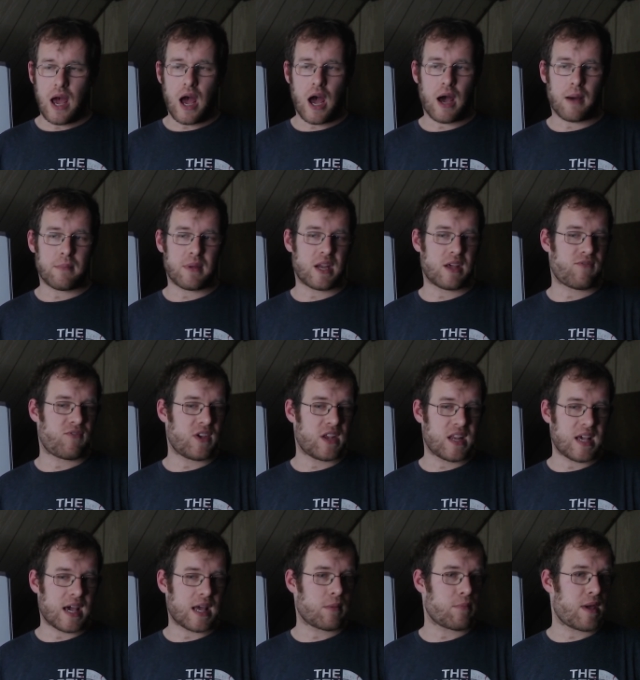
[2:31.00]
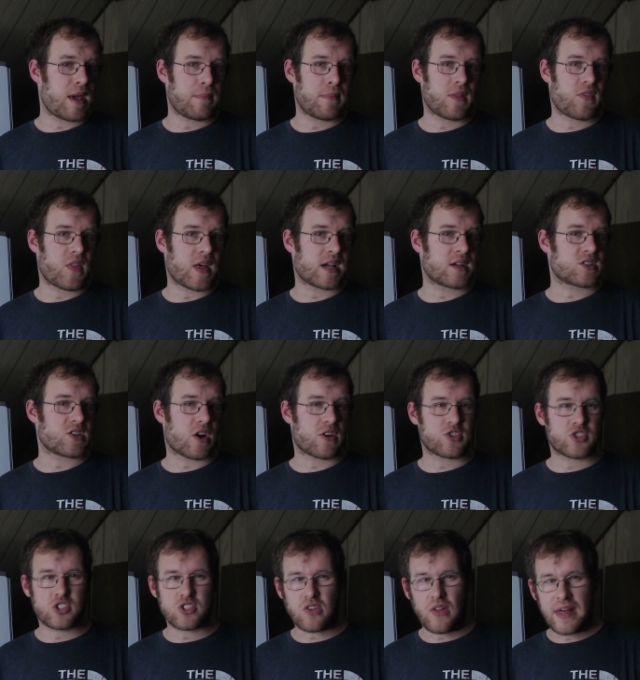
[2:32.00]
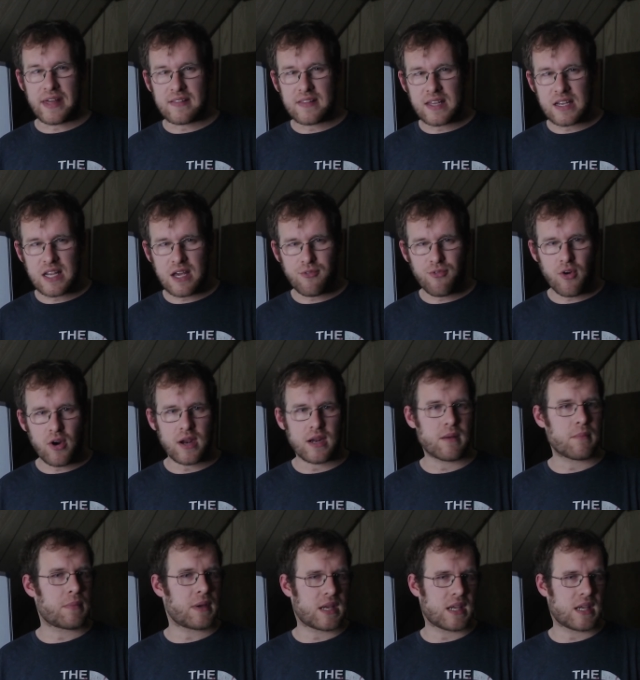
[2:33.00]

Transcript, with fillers: And if he did, maybe things are slightly different.